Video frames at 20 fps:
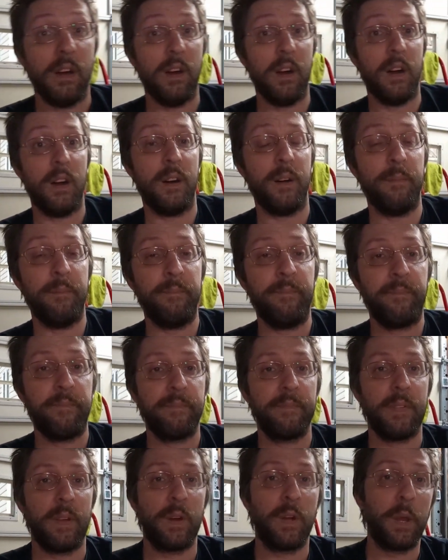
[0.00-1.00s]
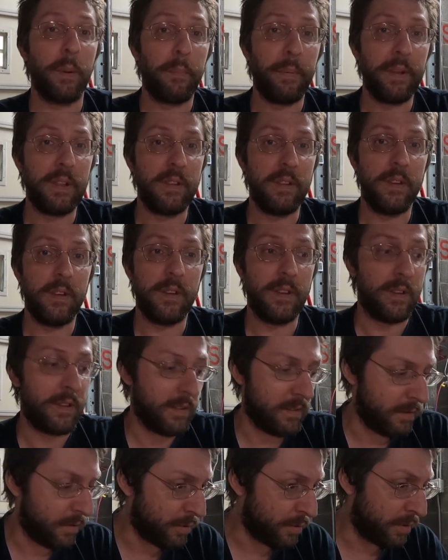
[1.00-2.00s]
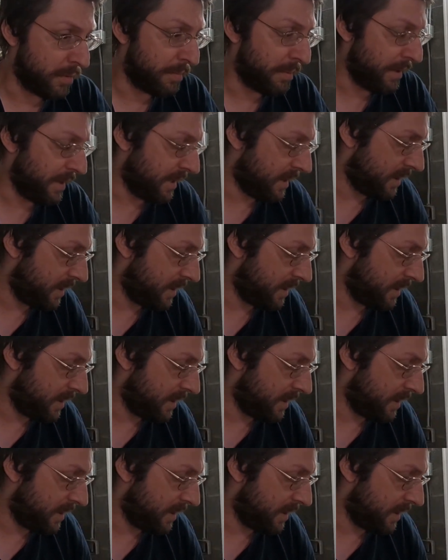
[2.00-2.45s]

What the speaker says: I'm gonna put the lube